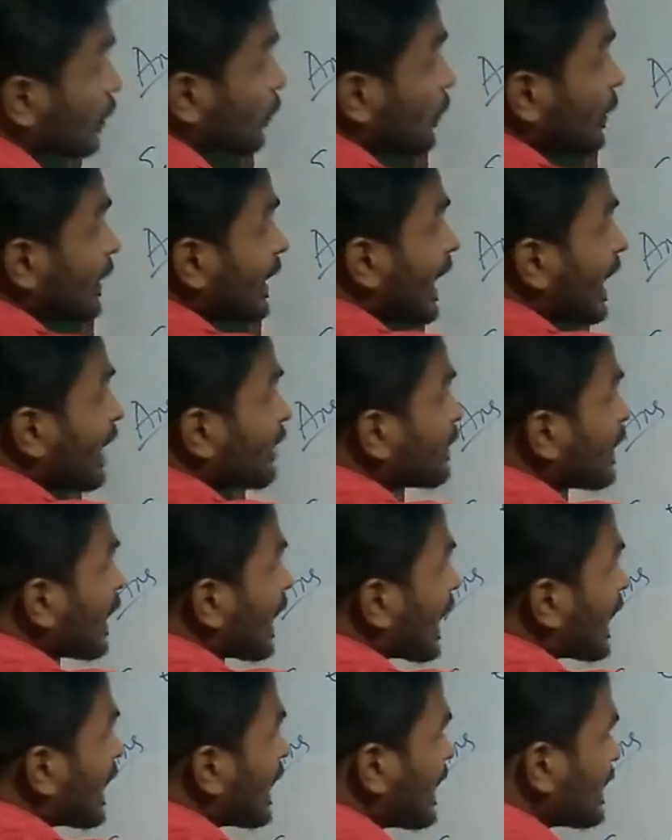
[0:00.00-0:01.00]
We have the
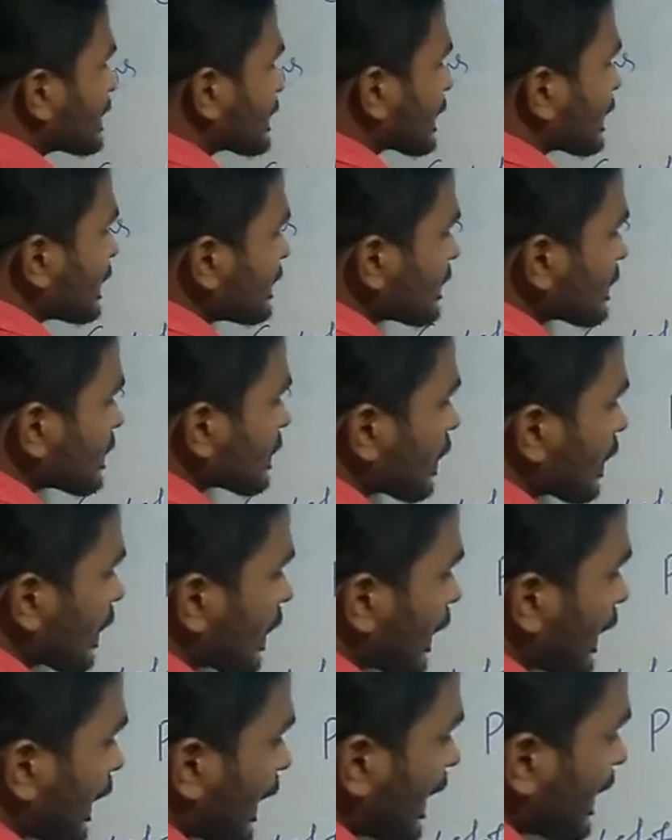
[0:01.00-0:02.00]
LHS
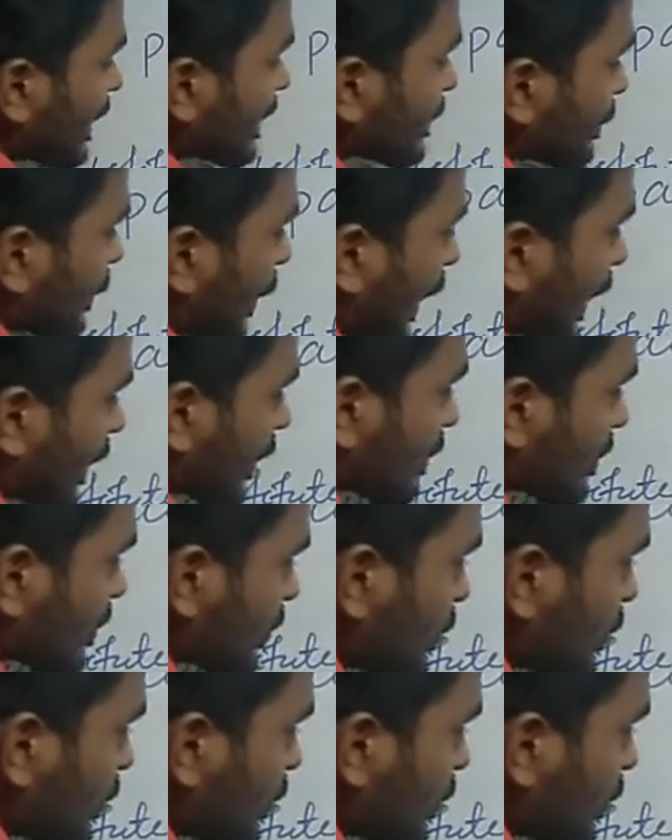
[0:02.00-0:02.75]
x minus